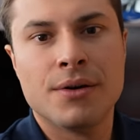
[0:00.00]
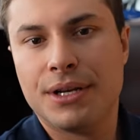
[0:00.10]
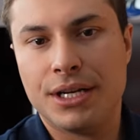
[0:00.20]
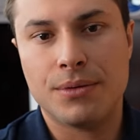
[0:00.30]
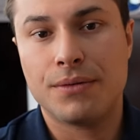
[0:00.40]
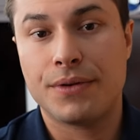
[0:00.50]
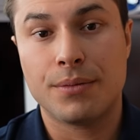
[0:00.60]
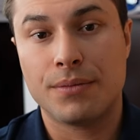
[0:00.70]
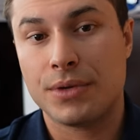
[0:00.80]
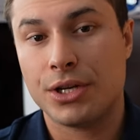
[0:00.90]
We need one
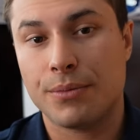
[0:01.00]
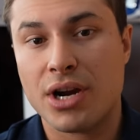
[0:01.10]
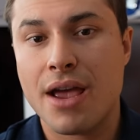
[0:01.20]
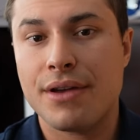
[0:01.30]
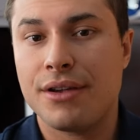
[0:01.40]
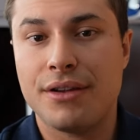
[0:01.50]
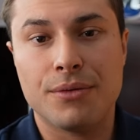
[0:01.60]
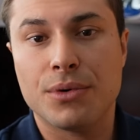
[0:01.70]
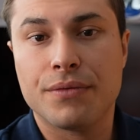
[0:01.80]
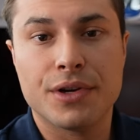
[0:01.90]
for your private, you
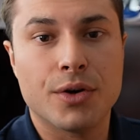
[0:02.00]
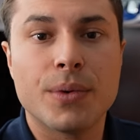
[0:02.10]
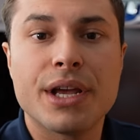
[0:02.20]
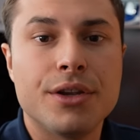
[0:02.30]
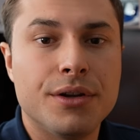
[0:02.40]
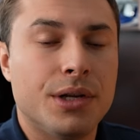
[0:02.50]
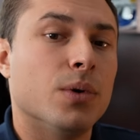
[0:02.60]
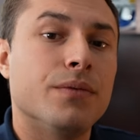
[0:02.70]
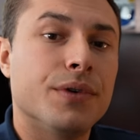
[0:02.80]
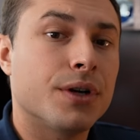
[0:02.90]
need one for your written, you need
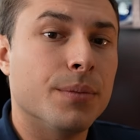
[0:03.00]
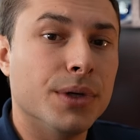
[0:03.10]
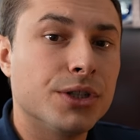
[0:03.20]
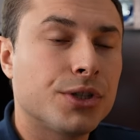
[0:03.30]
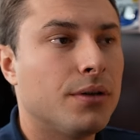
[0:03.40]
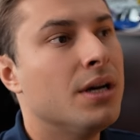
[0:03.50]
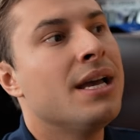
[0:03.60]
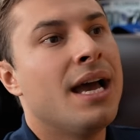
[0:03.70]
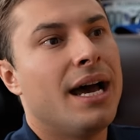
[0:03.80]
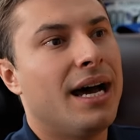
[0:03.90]
one for your commercial.
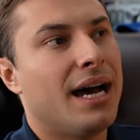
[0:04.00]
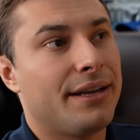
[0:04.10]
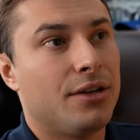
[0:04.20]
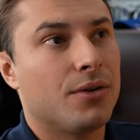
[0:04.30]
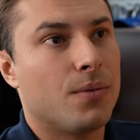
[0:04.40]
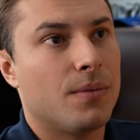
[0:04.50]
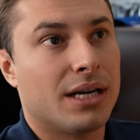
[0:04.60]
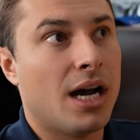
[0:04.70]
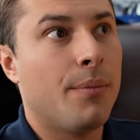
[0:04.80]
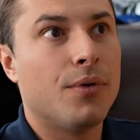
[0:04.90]
I took
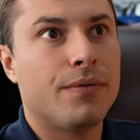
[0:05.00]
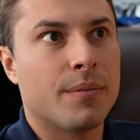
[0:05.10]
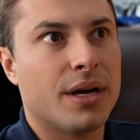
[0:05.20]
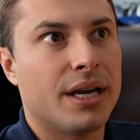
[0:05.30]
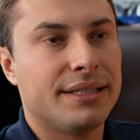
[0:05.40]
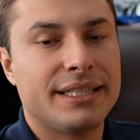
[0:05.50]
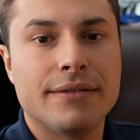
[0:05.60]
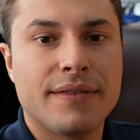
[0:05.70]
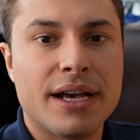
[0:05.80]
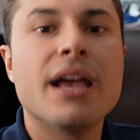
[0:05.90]
a couple for my
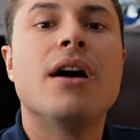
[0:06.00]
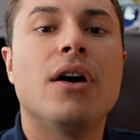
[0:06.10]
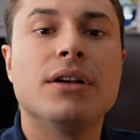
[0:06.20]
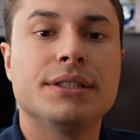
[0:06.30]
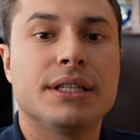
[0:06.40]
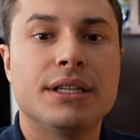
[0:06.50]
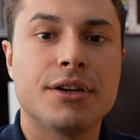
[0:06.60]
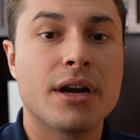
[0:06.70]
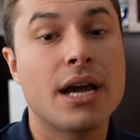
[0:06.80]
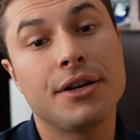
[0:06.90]
CFI. All of a sudden,
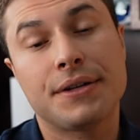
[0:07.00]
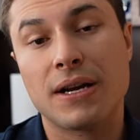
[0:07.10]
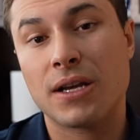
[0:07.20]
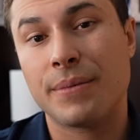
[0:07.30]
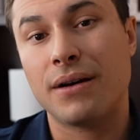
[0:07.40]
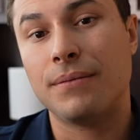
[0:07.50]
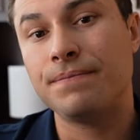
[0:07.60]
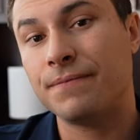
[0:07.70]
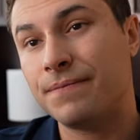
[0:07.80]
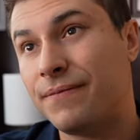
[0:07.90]
you're talking about
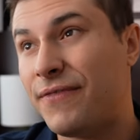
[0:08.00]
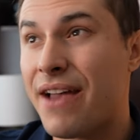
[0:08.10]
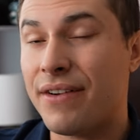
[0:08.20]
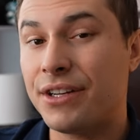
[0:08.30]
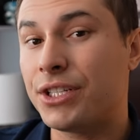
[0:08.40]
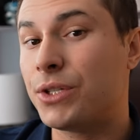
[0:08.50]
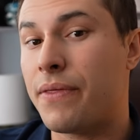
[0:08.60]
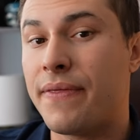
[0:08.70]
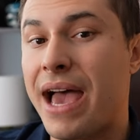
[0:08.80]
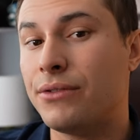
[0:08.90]
$500 to
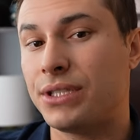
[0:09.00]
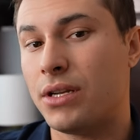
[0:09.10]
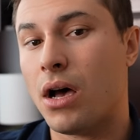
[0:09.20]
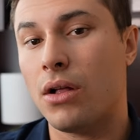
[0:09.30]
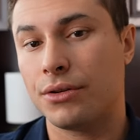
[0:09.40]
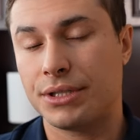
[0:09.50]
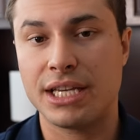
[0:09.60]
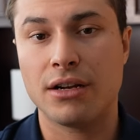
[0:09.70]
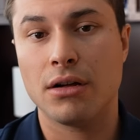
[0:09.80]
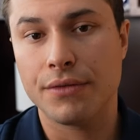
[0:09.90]
$1,000
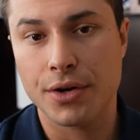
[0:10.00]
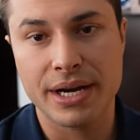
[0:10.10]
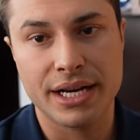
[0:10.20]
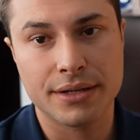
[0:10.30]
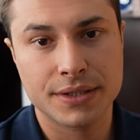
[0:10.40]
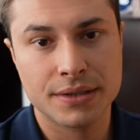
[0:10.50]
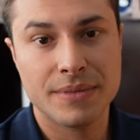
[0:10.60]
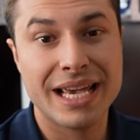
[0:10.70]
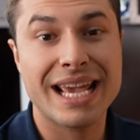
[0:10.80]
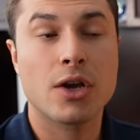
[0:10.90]
to get all of your ratings.
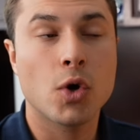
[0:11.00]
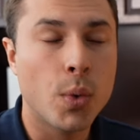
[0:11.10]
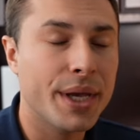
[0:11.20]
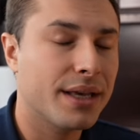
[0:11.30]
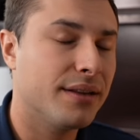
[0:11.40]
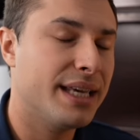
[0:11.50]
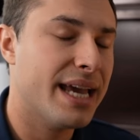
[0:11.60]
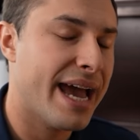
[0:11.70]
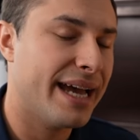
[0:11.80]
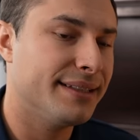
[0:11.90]
It
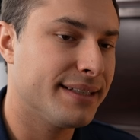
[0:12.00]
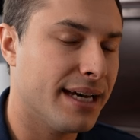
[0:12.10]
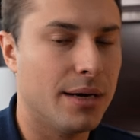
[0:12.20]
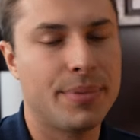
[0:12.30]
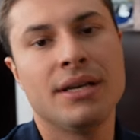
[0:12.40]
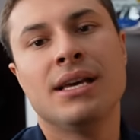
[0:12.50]
quickly adds up.